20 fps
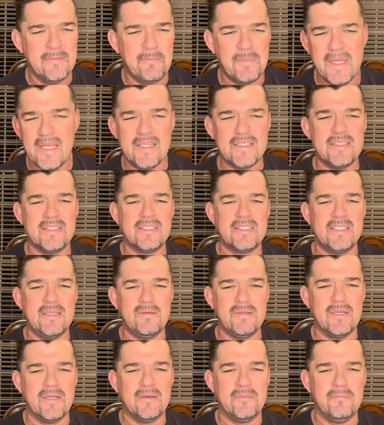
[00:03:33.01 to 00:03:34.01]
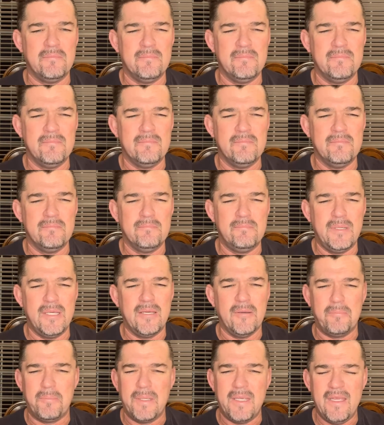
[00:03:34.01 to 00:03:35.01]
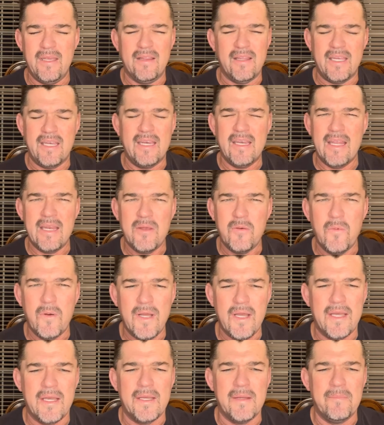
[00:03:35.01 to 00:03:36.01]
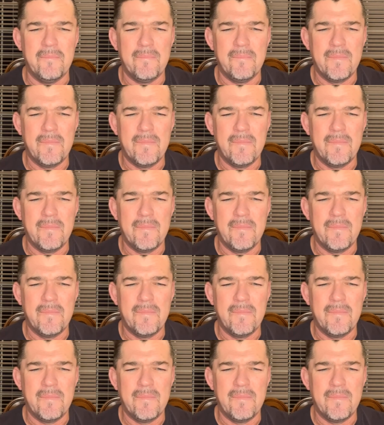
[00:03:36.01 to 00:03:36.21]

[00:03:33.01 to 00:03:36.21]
He doesn't seem to be appealing in any way.